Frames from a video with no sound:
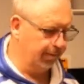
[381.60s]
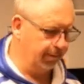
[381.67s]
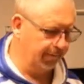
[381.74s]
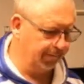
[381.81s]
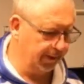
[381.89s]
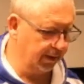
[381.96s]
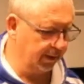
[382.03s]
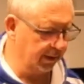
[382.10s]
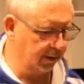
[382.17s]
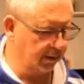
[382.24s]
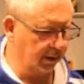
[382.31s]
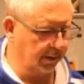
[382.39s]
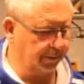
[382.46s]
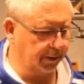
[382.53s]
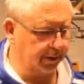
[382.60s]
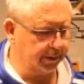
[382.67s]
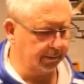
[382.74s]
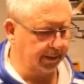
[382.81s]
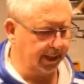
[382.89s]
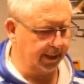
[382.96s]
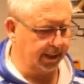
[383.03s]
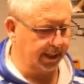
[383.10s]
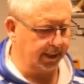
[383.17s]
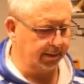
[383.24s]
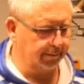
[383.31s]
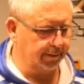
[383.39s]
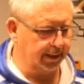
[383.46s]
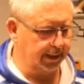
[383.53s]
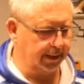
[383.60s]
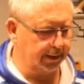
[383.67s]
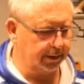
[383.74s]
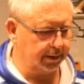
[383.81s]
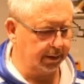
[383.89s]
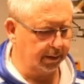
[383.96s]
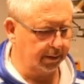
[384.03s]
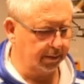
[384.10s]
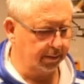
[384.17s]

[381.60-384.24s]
with my fingernail clippers, about 1/8 of an inch.